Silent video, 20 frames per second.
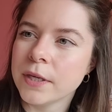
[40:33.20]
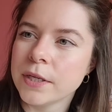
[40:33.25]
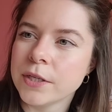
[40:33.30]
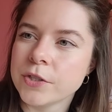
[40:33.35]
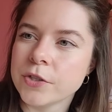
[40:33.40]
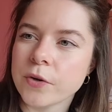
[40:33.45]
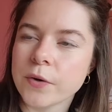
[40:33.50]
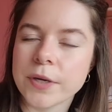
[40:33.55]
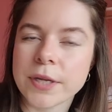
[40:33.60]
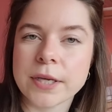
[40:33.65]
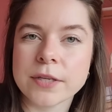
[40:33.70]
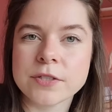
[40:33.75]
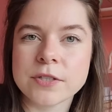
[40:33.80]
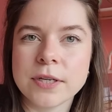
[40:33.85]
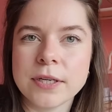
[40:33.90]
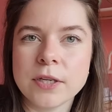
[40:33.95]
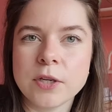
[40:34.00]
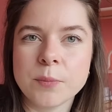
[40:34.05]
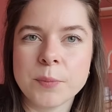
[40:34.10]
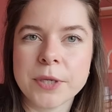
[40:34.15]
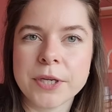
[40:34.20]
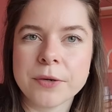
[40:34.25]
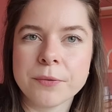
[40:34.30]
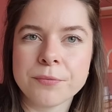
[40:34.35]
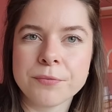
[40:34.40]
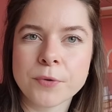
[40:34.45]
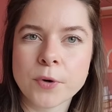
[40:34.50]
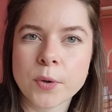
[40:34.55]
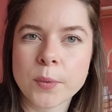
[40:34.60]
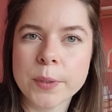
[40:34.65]
So it has a little bit
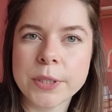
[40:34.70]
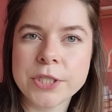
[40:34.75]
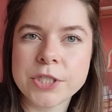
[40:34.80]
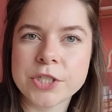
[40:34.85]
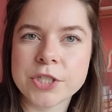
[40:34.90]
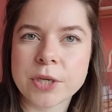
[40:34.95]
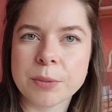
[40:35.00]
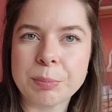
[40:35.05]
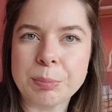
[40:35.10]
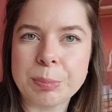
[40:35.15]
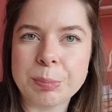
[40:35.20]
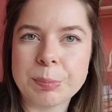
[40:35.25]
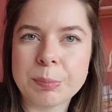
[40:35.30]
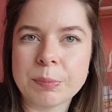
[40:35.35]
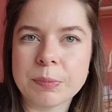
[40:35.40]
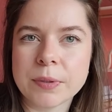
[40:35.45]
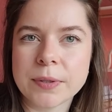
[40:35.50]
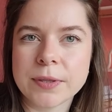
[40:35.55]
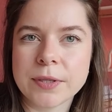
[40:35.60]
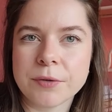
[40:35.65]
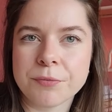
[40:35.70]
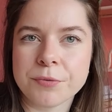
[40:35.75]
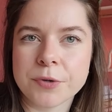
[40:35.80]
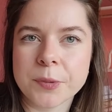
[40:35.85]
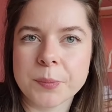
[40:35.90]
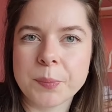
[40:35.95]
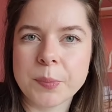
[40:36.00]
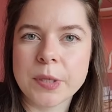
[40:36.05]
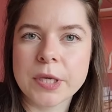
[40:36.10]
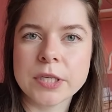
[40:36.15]
of orange and
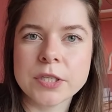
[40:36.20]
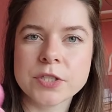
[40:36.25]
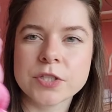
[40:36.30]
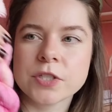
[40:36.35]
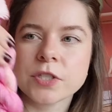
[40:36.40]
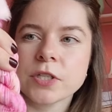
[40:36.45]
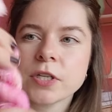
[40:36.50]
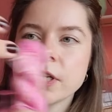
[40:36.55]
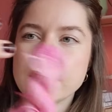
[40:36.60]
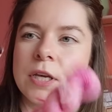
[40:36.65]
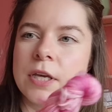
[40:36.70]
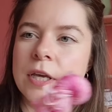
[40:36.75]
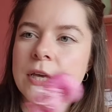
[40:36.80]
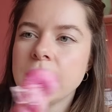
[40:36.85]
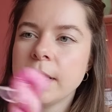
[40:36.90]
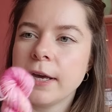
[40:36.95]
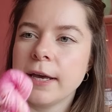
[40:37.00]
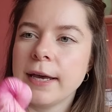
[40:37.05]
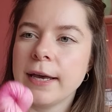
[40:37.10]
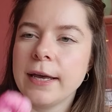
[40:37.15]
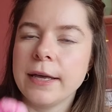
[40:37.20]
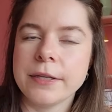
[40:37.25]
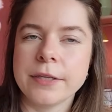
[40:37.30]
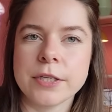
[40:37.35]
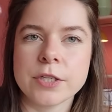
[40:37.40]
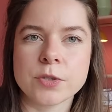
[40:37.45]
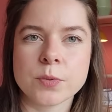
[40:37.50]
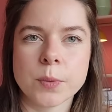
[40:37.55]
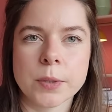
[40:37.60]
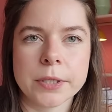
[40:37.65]
different pinks. And
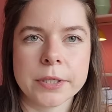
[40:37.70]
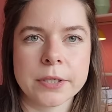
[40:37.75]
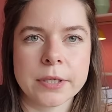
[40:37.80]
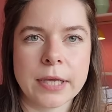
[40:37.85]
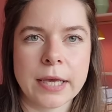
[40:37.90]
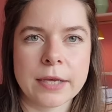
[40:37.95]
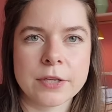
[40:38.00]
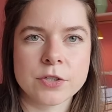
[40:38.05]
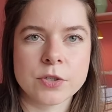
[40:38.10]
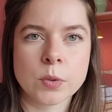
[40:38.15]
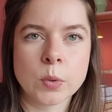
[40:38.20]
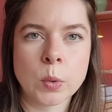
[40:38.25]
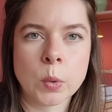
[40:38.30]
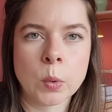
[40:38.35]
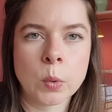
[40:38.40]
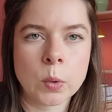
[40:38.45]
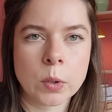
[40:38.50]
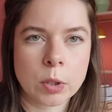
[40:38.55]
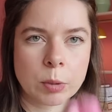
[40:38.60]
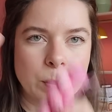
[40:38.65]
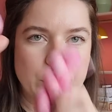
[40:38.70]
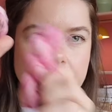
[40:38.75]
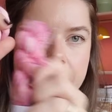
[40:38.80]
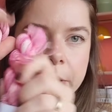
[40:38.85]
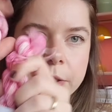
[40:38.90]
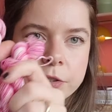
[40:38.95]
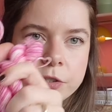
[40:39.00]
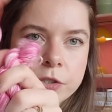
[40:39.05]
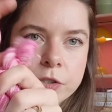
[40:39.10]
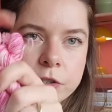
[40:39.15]
this one has cooler
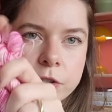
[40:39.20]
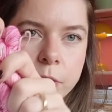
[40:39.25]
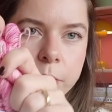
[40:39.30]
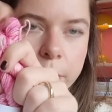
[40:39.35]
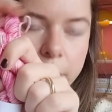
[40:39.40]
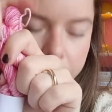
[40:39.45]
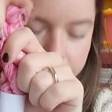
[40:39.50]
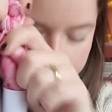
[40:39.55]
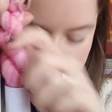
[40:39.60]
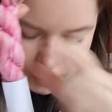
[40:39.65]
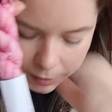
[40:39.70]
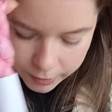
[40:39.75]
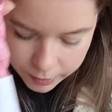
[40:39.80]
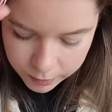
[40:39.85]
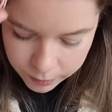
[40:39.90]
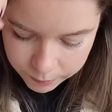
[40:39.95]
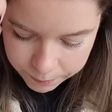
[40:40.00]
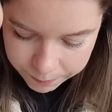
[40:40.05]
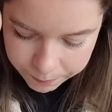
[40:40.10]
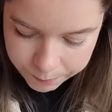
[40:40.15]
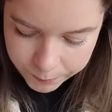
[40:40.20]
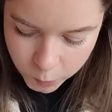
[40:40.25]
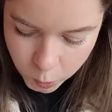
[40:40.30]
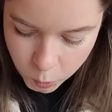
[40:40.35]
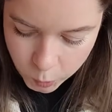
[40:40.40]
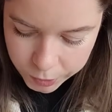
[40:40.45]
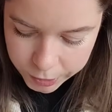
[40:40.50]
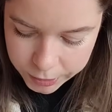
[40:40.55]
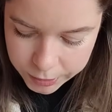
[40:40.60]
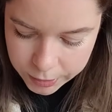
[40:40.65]
pinks. So if I'm
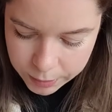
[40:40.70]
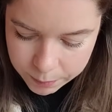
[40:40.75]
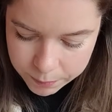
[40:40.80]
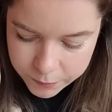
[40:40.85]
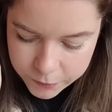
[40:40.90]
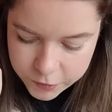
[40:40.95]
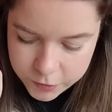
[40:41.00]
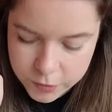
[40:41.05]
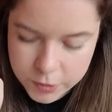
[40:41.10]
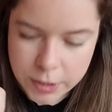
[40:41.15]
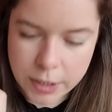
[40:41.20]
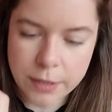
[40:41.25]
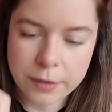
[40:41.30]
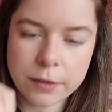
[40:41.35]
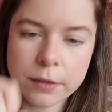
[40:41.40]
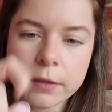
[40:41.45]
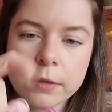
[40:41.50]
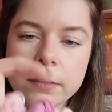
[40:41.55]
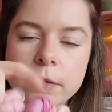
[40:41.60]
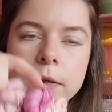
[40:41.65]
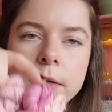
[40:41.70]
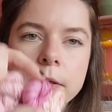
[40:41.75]
holding them together,